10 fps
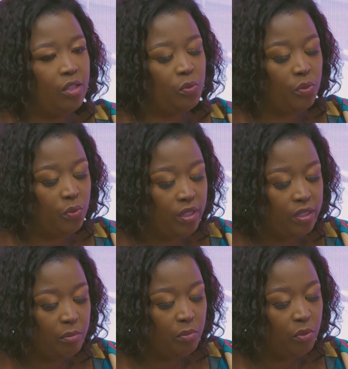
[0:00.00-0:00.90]
we read
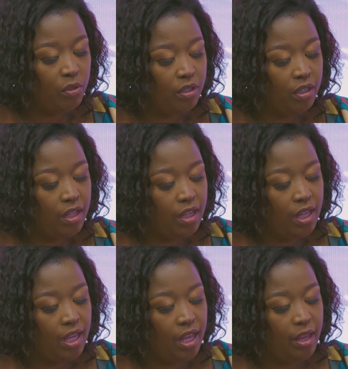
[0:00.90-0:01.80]
the book,
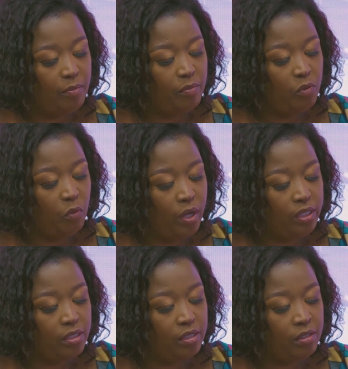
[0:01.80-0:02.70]

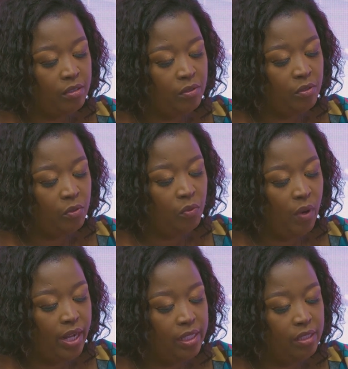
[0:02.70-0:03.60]
what
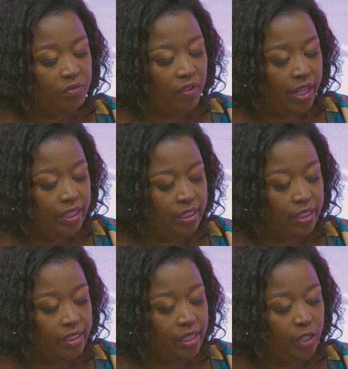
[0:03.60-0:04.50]
one is finding
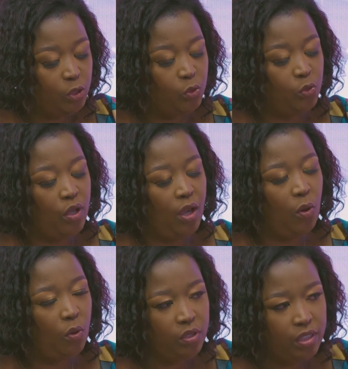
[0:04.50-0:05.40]
is that you are
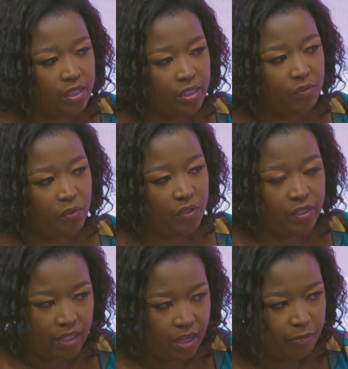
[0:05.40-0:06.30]
holding these very
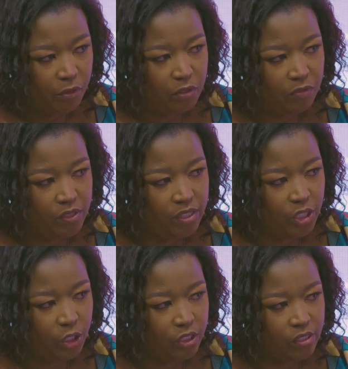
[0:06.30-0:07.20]
tough
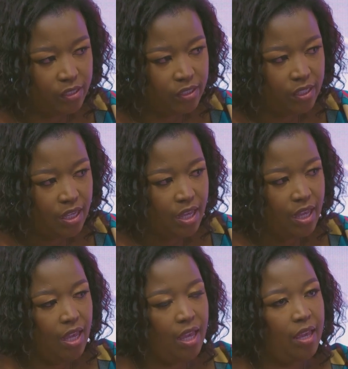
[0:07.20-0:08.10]
conversations
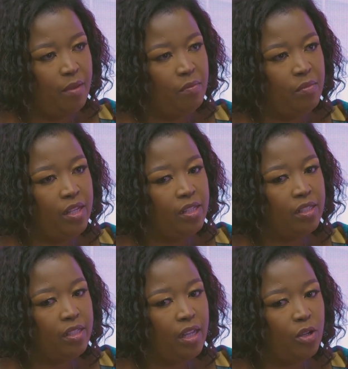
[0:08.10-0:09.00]
in
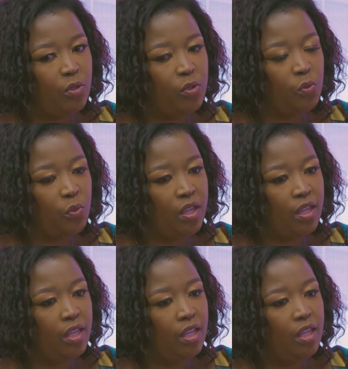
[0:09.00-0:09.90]
scenarios
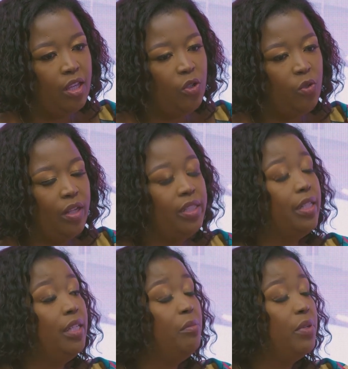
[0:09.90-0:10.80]
where you are
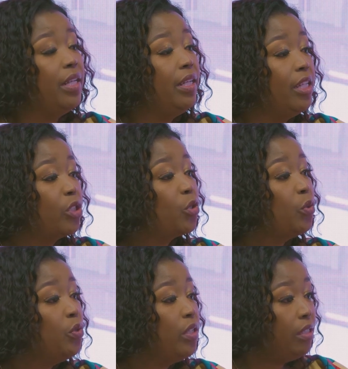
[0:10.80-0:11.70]
deliberately
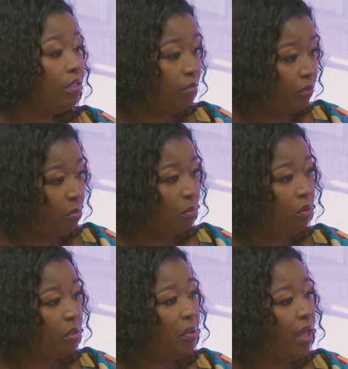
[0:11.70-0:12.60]
excluded from
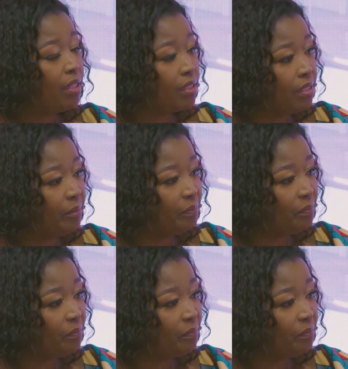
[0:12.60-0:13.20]
board packs